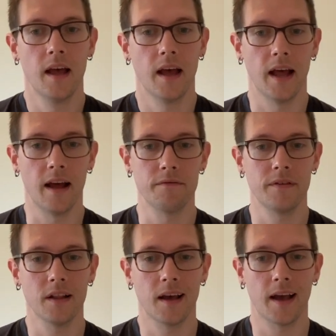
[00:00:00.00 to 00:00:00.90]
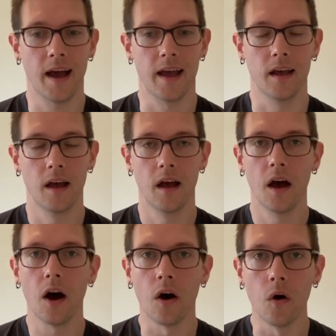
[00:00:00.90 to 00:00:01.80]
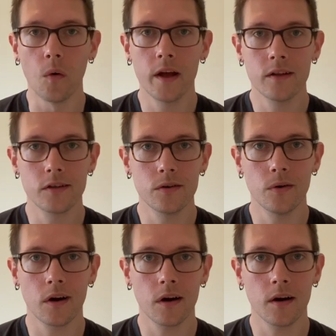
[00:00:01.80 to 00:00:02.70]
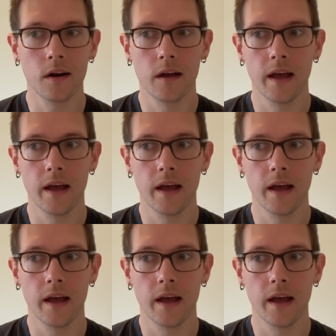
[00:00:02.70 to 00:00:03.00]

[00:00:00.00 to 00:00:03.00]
and I feel like I owe it to her,